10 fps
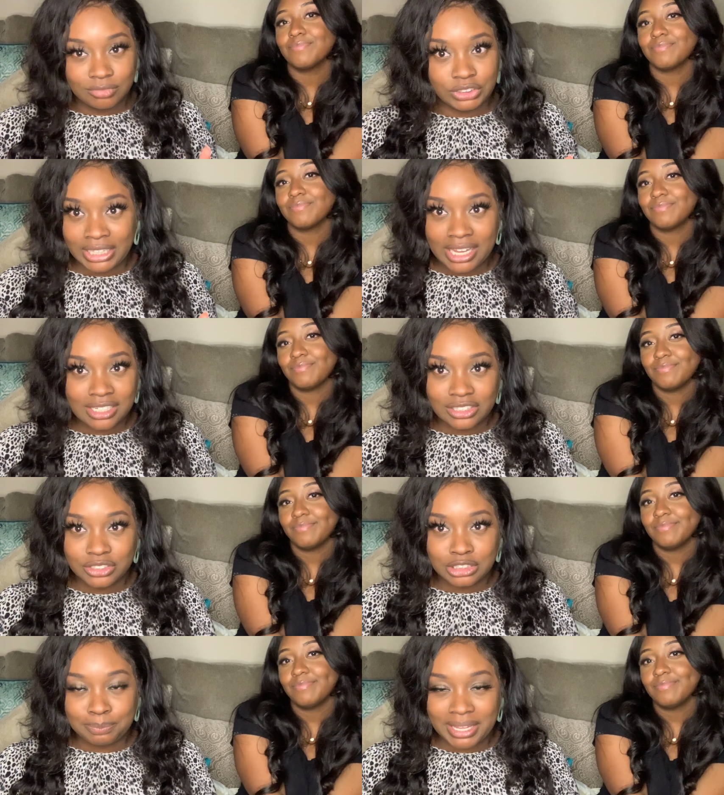Speaker 1: Take a
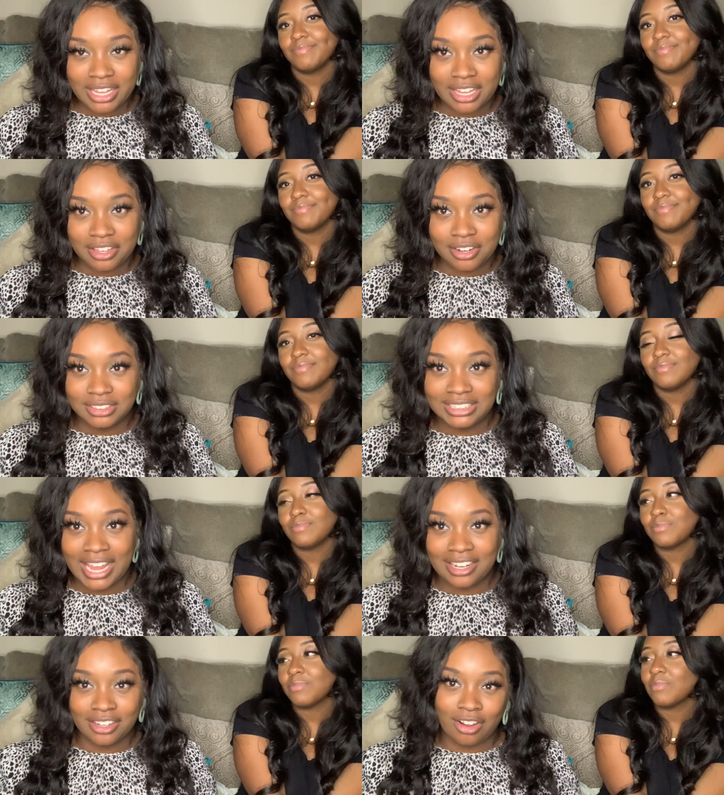little spin, you know,
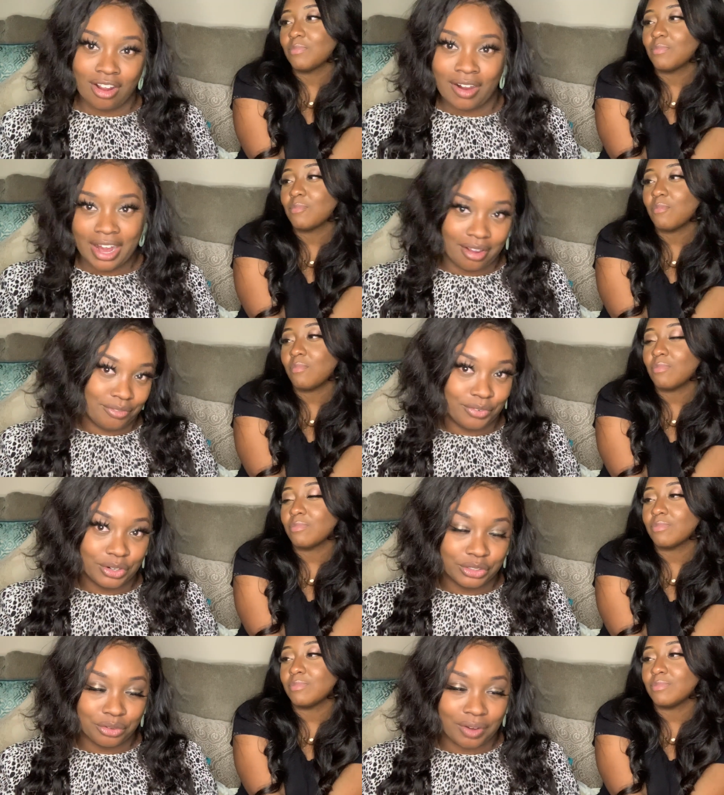take the car out
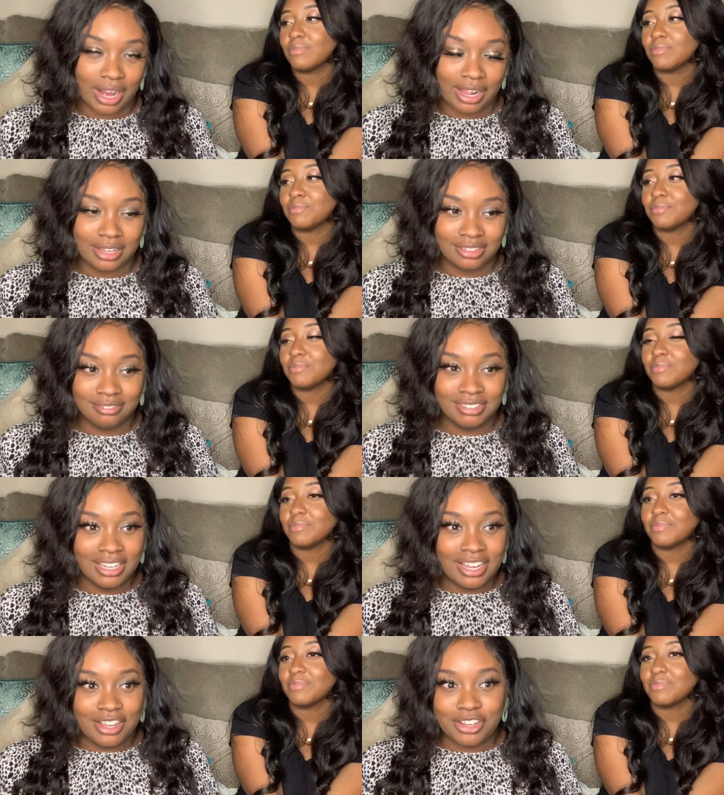for a little ride.
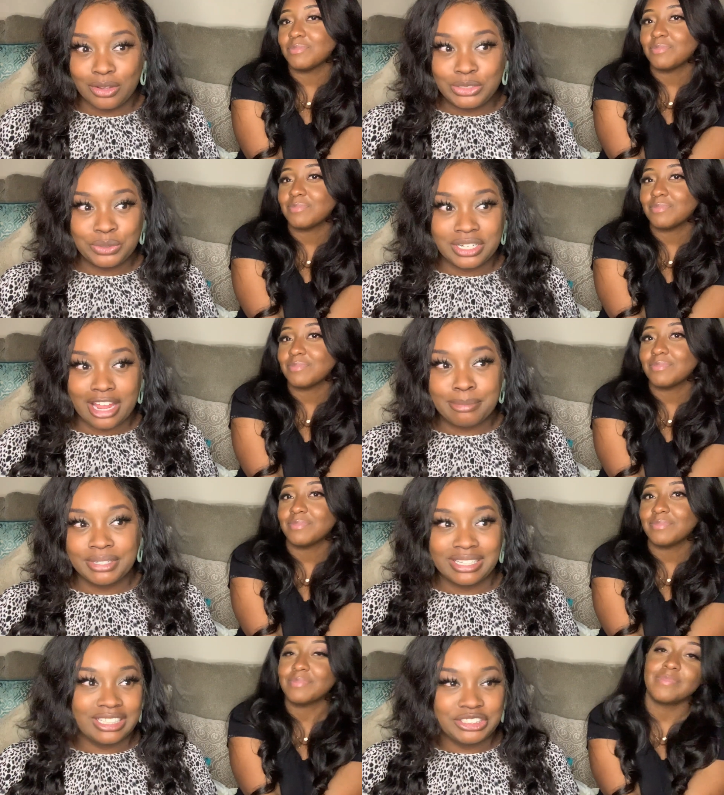Go to a
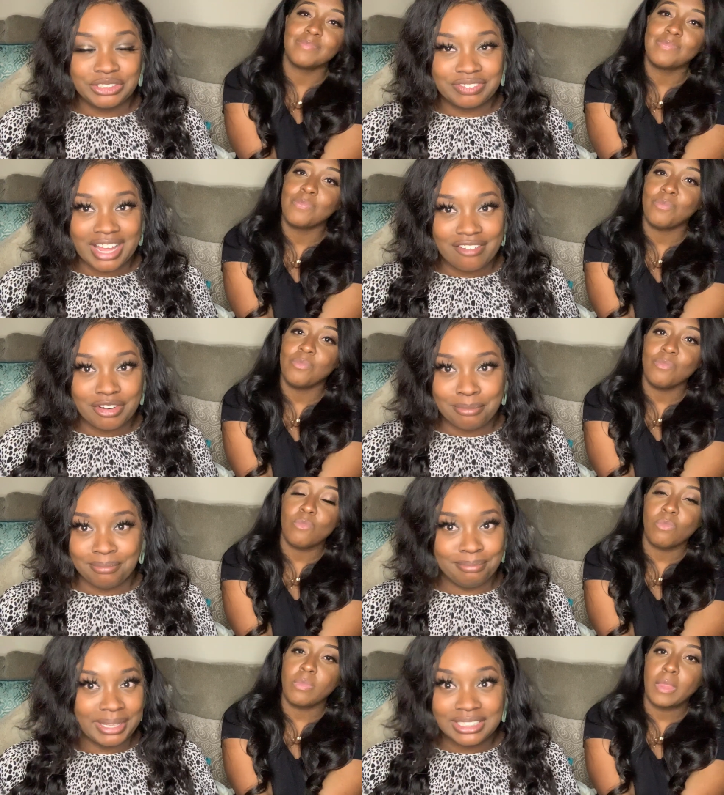neighborhood that you've never
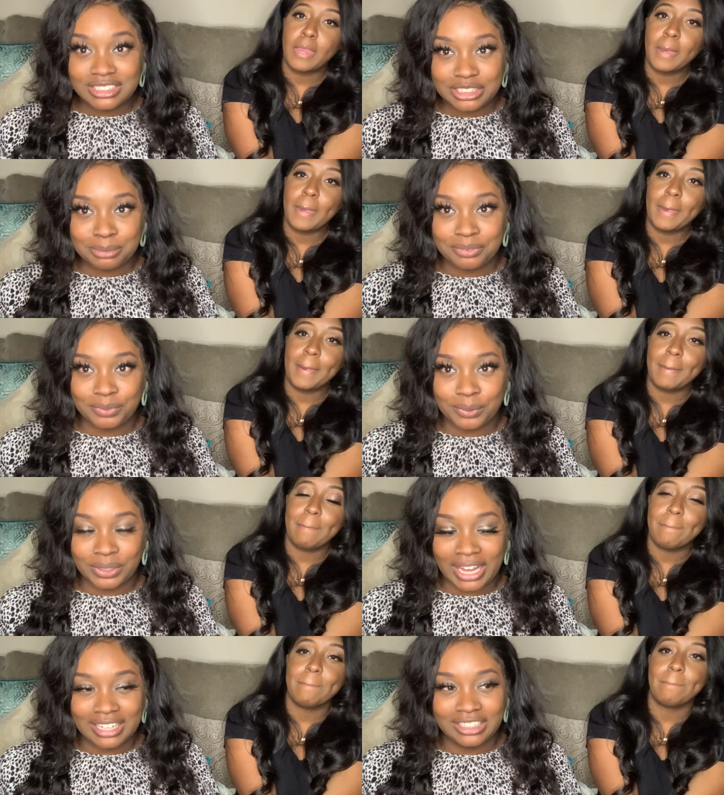been to
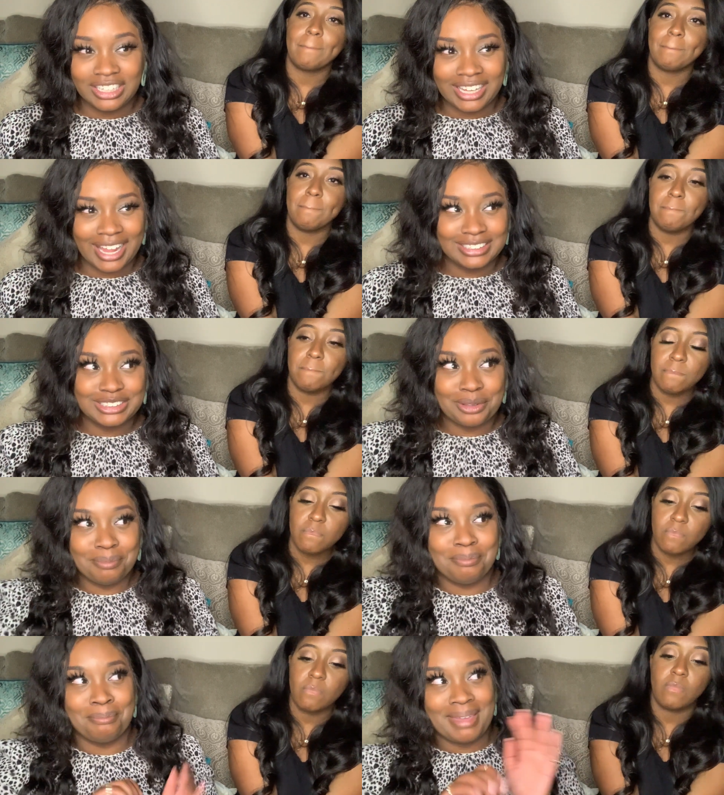before. Like, look at
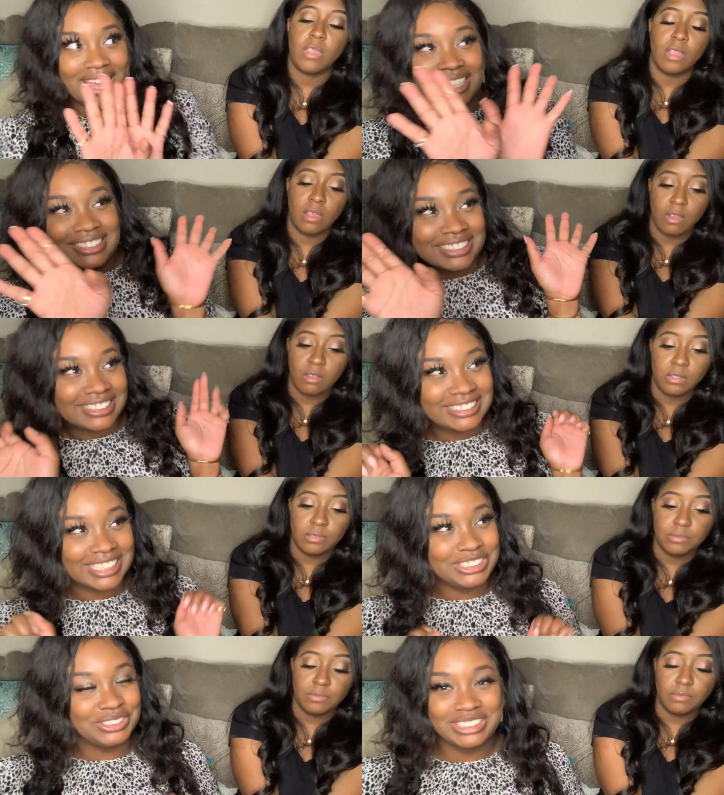some mansions
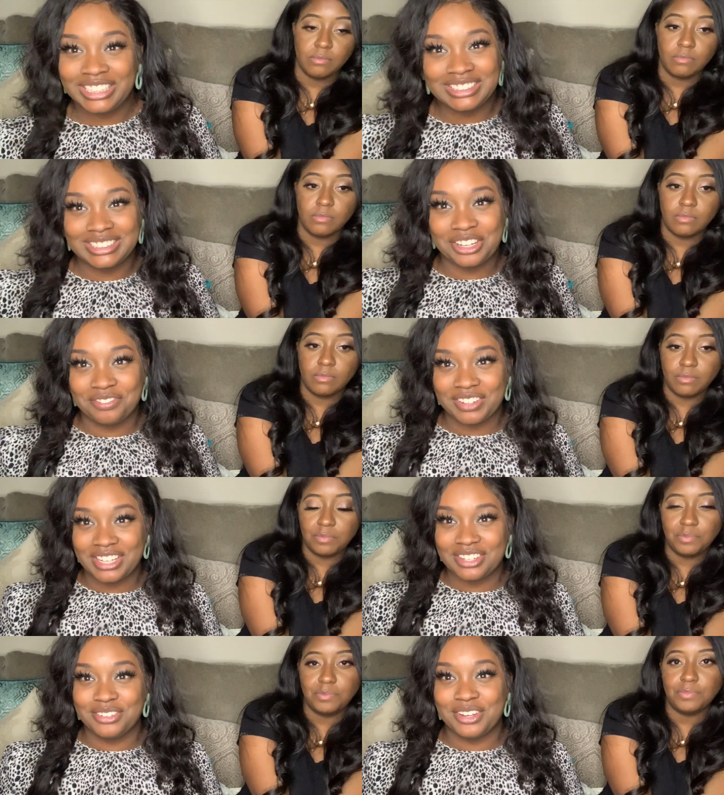that you see yourself
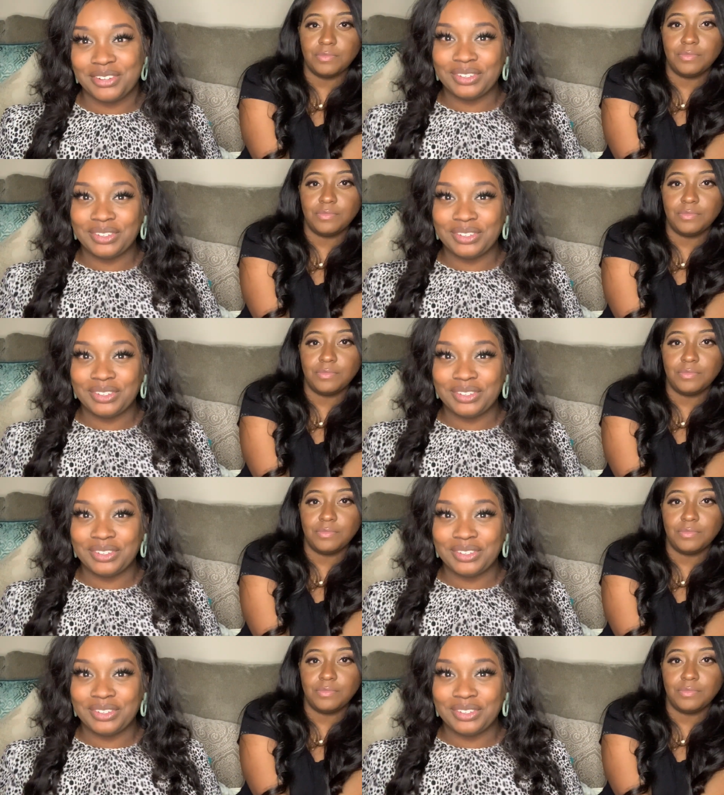in, you know?